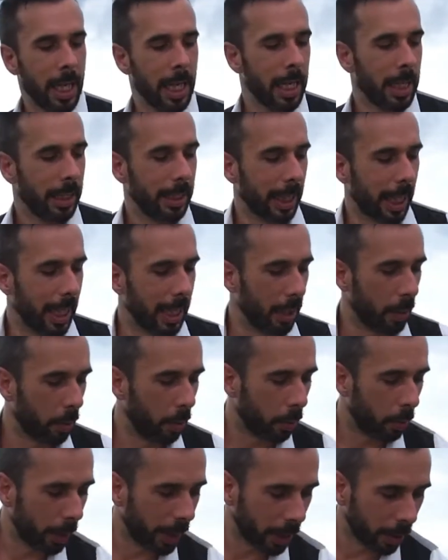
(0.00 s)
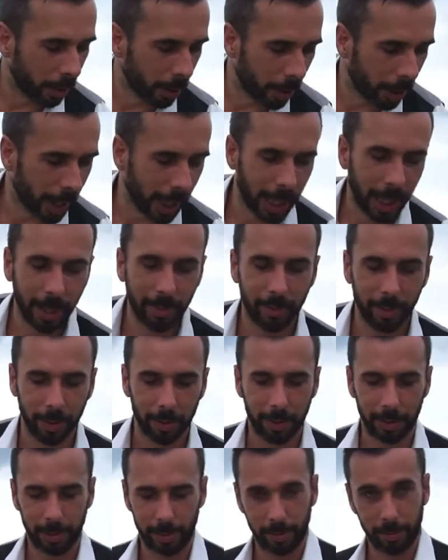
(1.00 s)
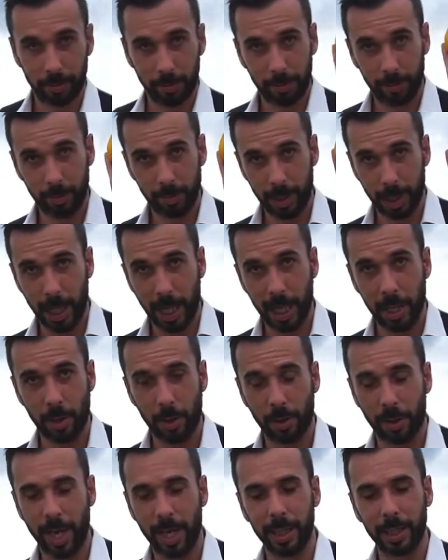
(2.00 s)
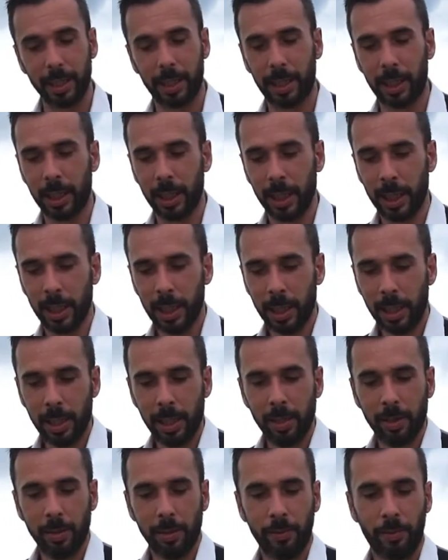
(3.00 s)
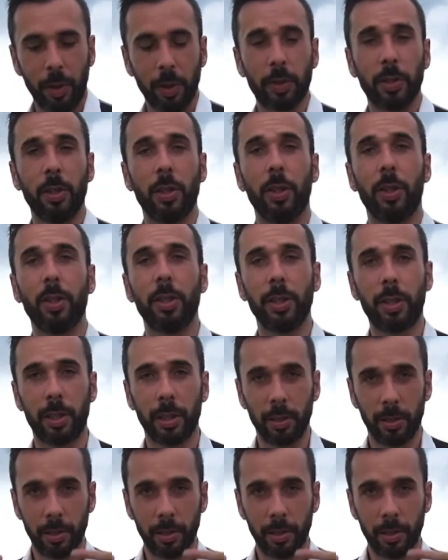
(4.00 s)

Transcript: Then we're gonna have an orange for the nose,